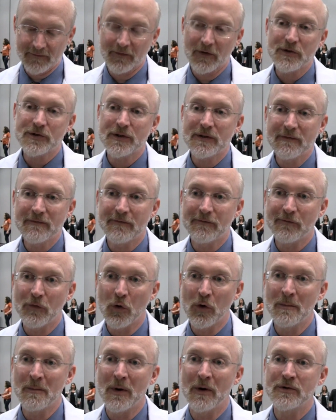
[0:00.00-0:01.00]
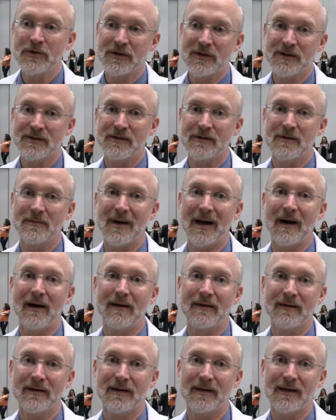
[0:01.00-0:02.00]
First and foremost, this is
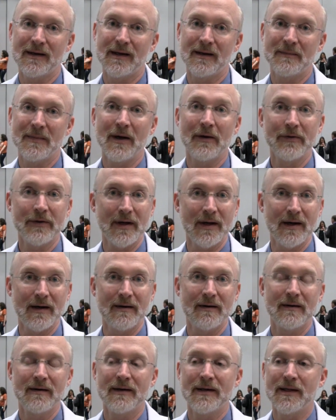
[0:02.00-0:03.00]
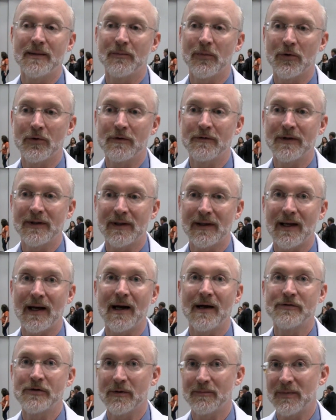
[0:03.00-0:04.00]
about um, health care and improving the
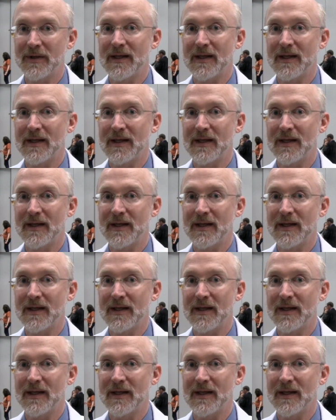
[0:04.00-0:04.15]
lives of